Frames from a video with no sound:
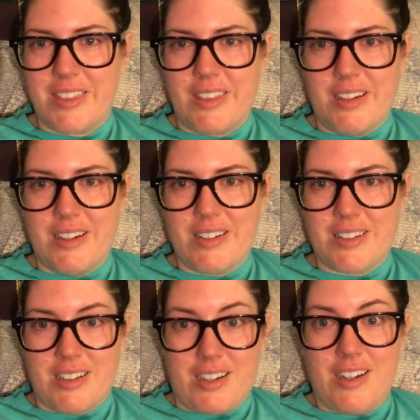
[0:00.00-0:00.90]
they're
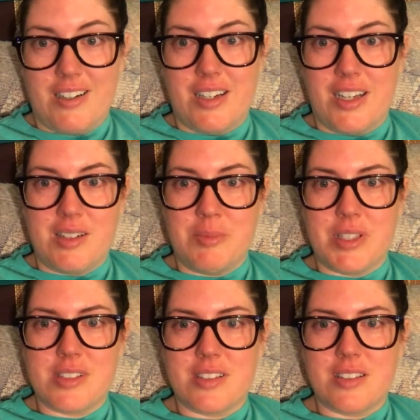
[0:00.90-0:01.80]
gone now
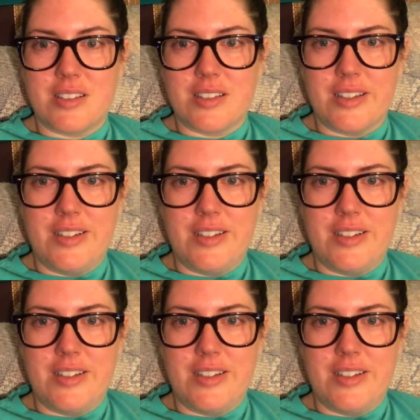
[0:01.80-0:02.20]
basically.